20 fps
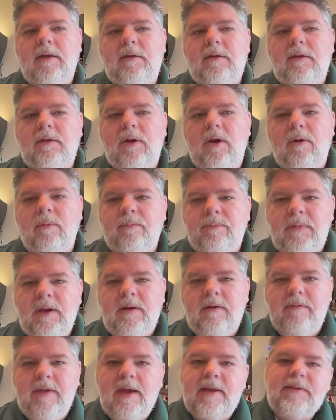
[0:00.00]
you know,
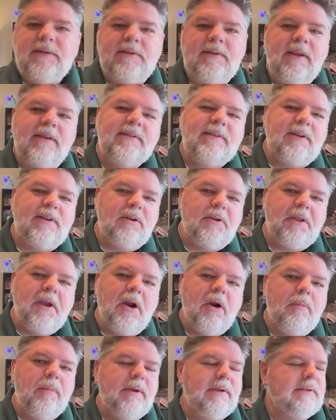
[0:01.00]
none of that's necessarily
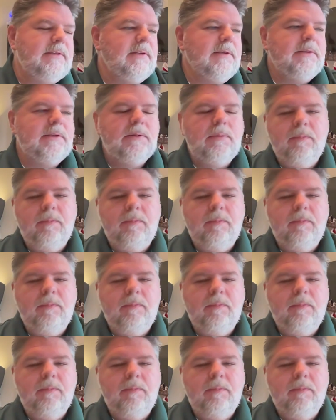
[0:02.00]
our business.